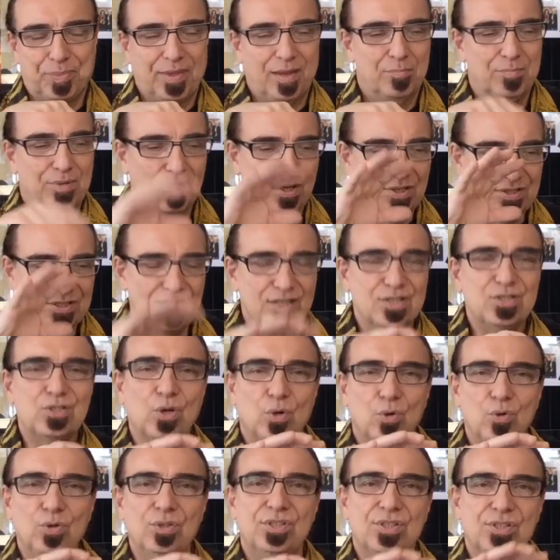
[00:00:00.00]
because I
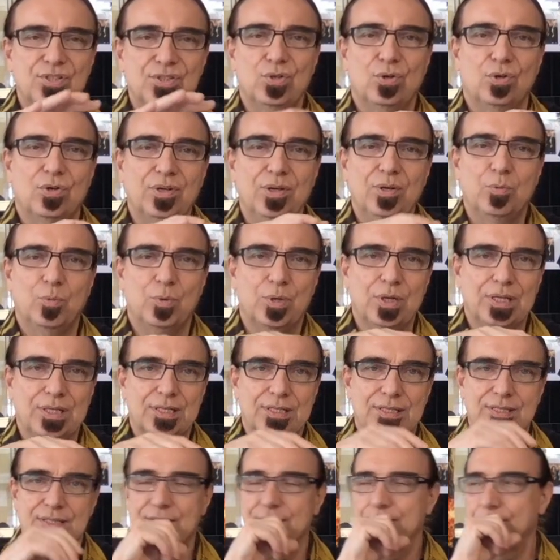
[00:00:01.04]
told the story
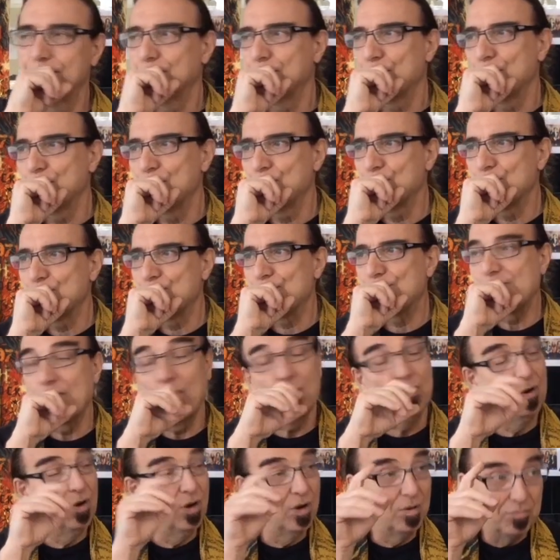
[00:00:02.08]
once,
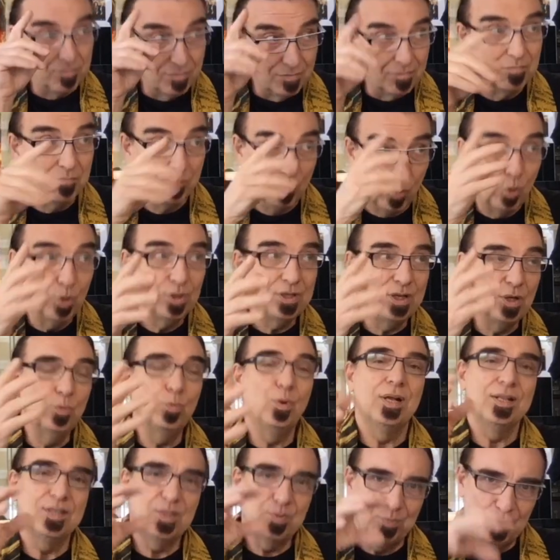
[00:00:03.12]
or more than
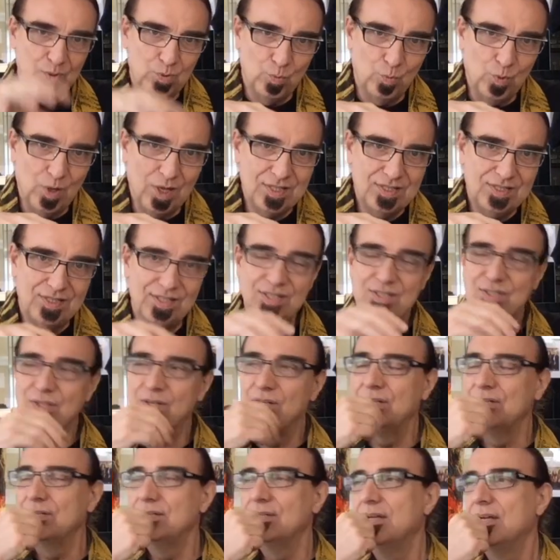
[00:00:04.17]
once, but once it's
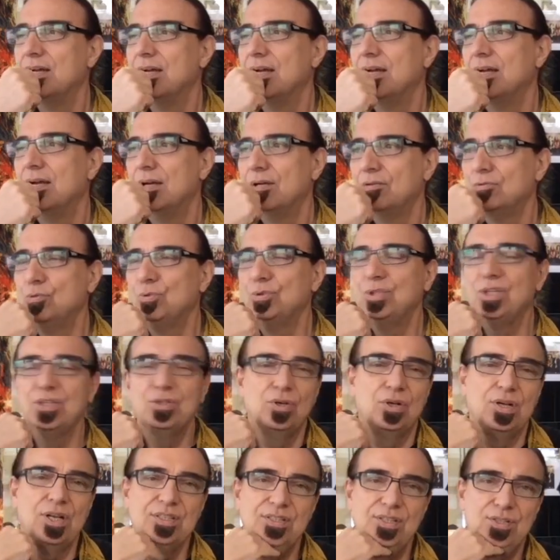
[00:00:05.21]
on Rudi
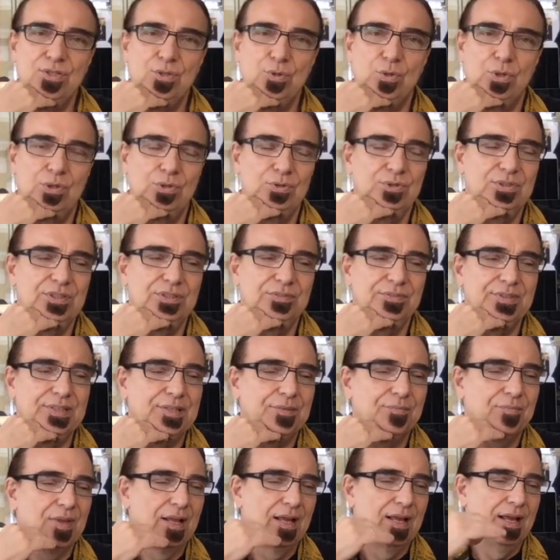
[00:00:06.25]
Doritz's Doro TV.
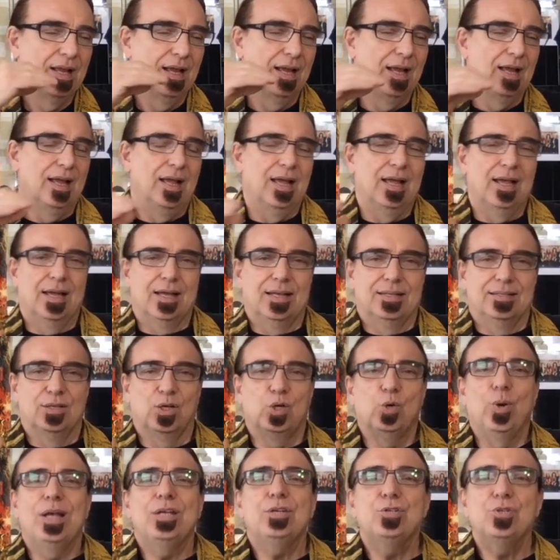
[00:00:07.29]
The
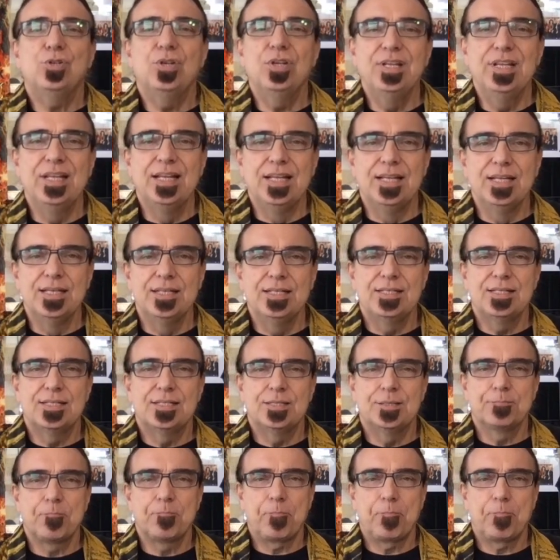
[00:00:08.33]
question is,